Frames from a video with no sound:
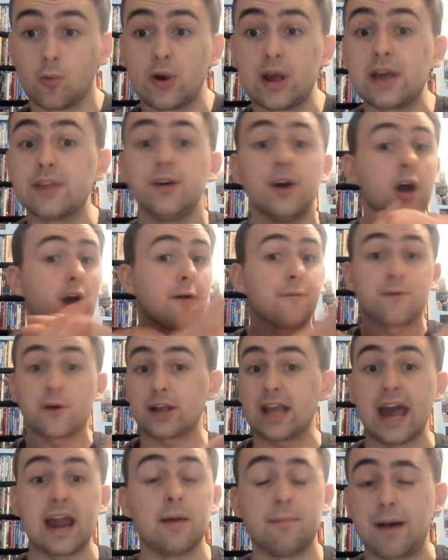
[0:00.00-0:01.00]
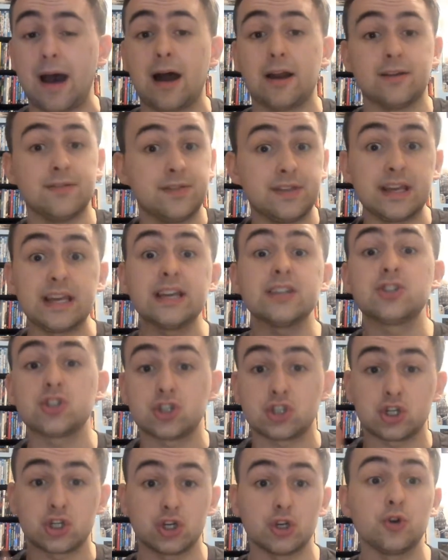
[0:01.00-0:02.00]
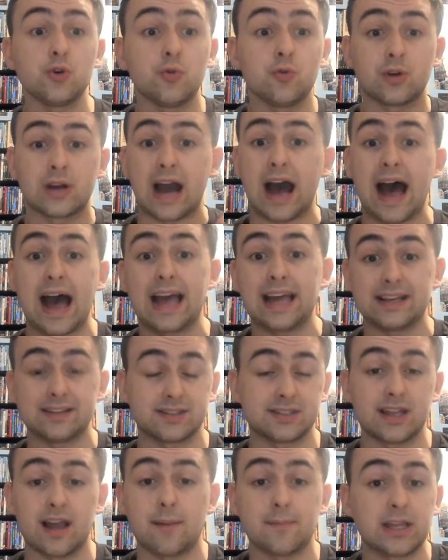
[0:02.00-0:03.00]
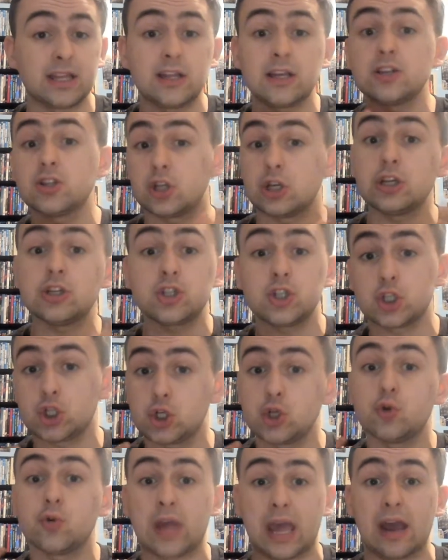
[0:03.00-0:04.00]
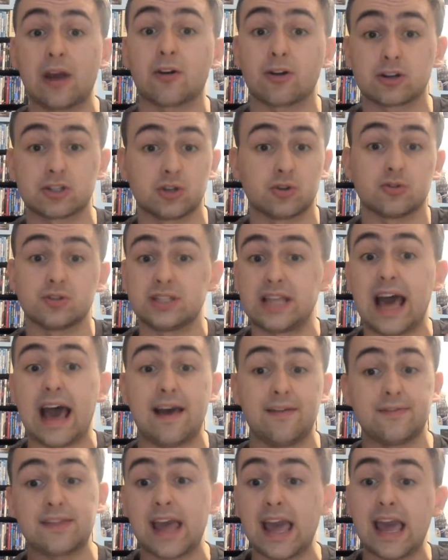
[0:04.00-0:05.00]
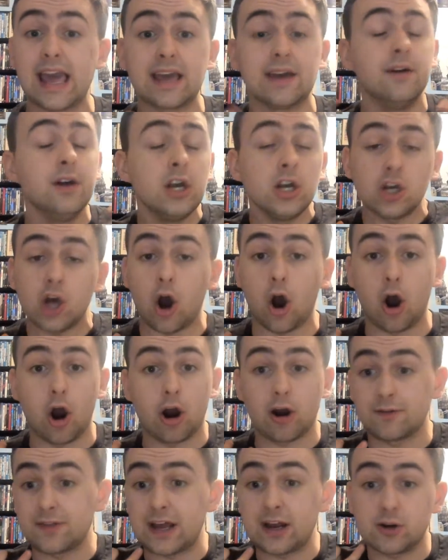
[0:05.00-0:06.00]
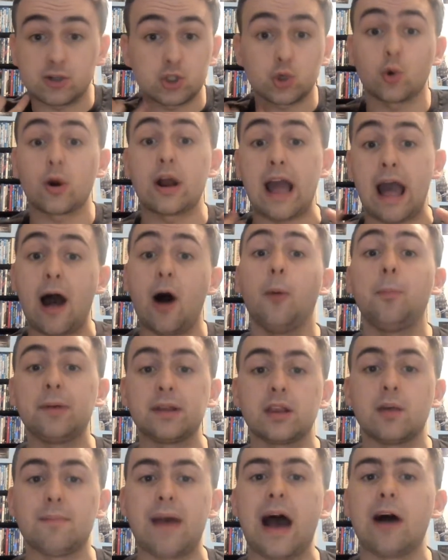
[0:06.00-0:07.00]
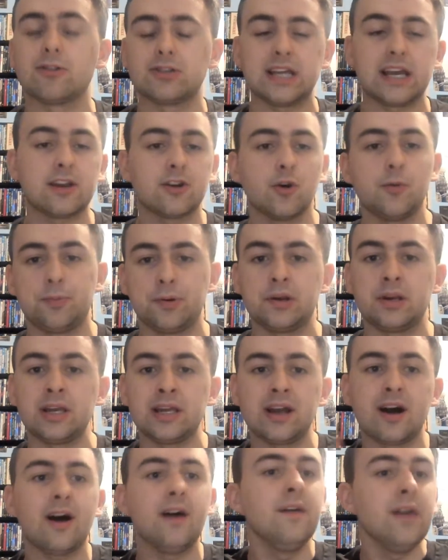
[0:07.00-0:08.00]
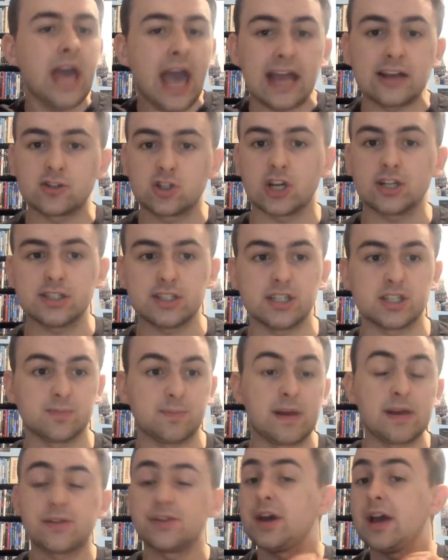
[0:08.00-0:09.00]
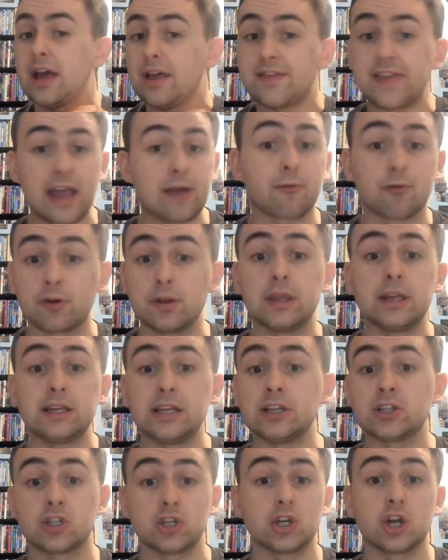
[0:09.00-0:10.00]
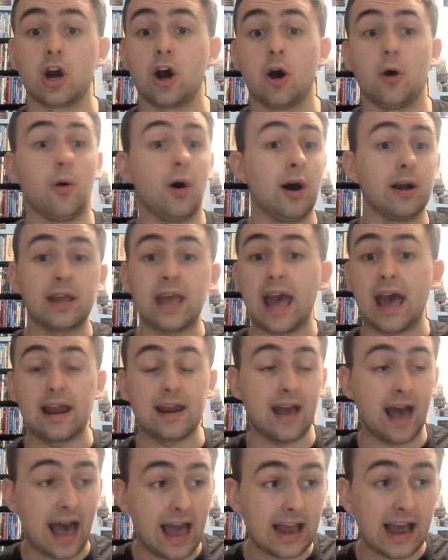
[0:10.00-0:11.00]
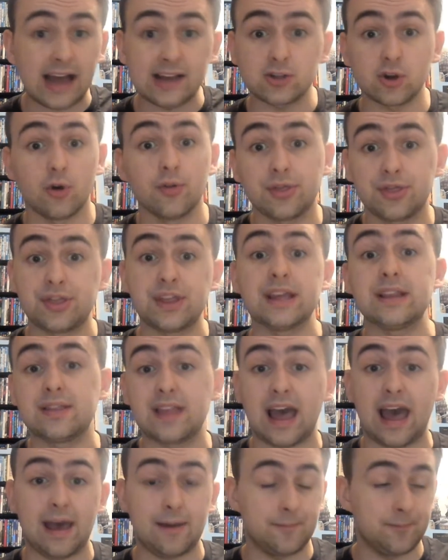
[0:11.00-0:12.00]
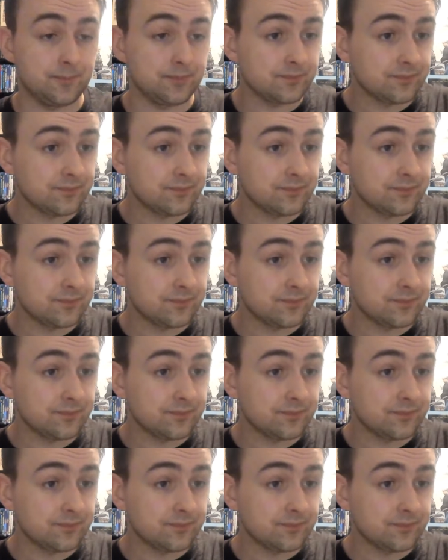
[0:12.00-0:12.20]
with, forget about it. These two guys, I mean, these two characters that are sort of helping them out, Daniel Pineda and Justice Smith, they really need to go. Again, I don't think that